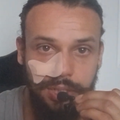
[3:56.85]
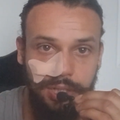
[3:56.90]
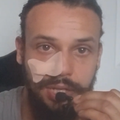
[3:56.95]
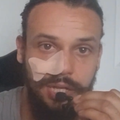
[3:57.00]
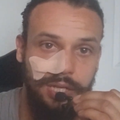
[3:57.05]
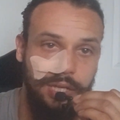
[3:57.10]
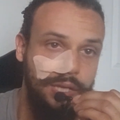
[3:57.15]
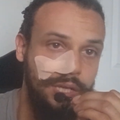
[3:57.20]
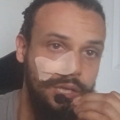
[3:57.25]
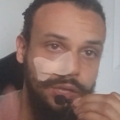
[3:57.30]

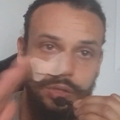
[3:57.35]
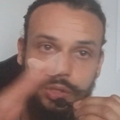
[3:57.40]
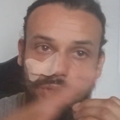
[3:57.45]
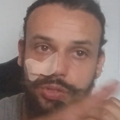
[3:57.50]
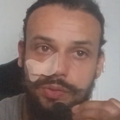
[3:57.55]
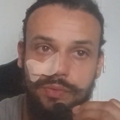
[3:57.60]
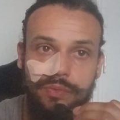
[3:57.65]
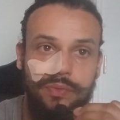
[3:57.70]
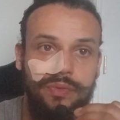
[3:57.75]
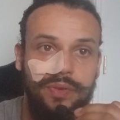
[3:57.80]
It
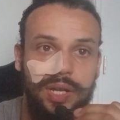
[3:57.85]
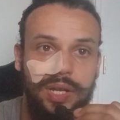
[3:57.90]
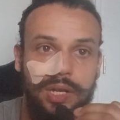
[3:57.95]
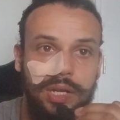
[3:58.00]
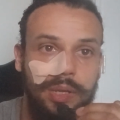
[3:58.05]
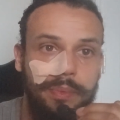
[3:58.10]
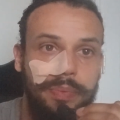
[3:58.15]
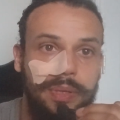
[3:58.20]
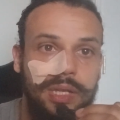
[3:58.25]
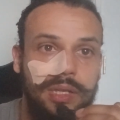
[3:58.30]
looks
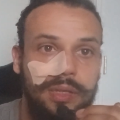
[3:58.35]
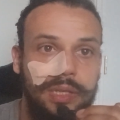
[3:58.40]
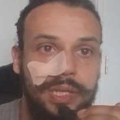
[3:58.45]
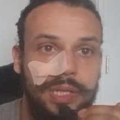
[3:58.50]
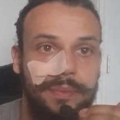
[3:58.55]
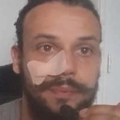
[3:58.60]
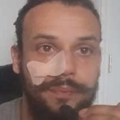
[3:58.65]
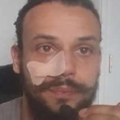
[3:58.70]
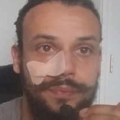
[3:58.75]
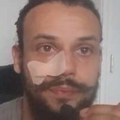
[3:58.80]
very
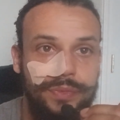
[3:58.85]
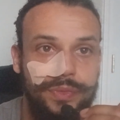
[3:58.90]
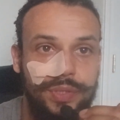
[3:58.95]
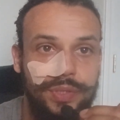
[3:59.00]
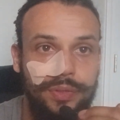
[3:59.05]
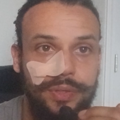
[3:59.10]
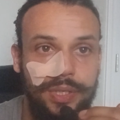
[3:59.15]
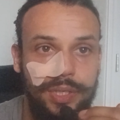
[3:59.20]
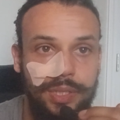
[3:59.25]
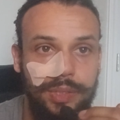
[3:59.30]
appealing
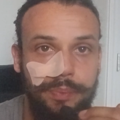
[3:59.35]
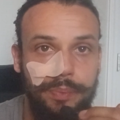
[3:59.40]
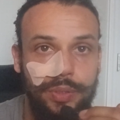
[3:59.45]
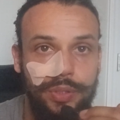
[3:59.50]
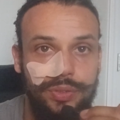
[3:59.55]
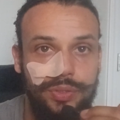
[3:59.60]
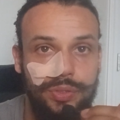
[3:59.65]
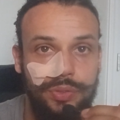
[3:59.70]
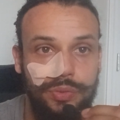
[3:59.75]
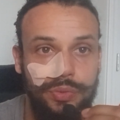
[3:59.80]
to the
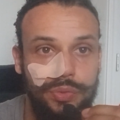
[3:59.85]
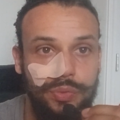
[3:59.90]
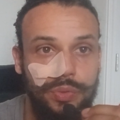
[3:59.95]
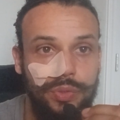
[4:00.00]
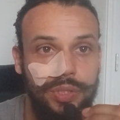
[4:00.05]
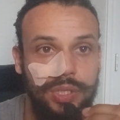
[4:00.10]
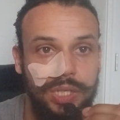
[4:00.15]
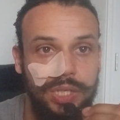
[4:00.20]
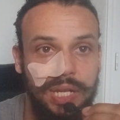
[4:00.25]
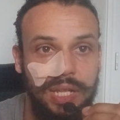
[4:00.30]
person who's
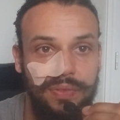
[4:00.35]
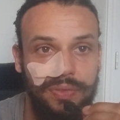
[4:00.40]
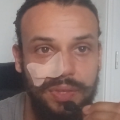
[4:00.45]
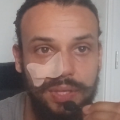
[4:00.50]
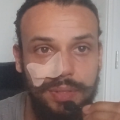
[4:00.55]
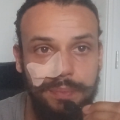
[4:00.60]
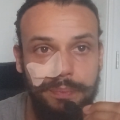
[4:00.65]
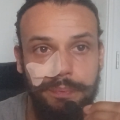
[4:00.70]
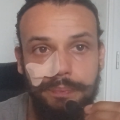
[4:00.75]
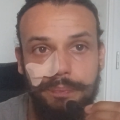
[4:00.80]
looking at
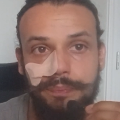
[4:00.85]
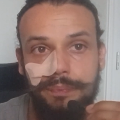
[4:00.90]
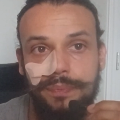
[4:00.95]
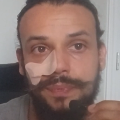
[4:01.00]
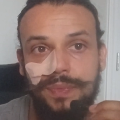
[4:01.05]
them.